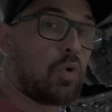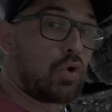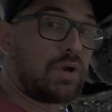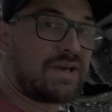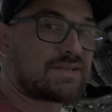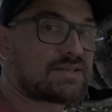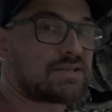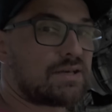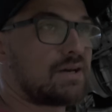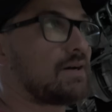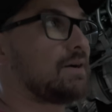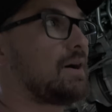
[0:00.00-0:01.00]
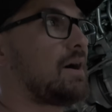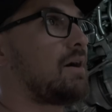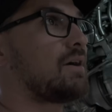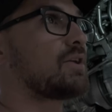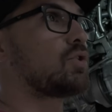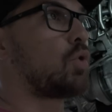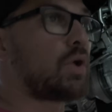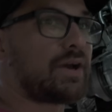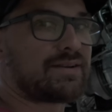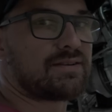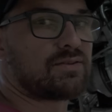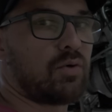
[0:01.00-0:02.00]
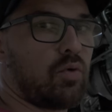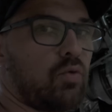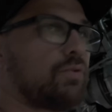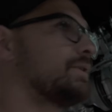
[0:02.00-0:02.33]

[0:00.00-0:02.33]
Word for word: more or less uh, are collected all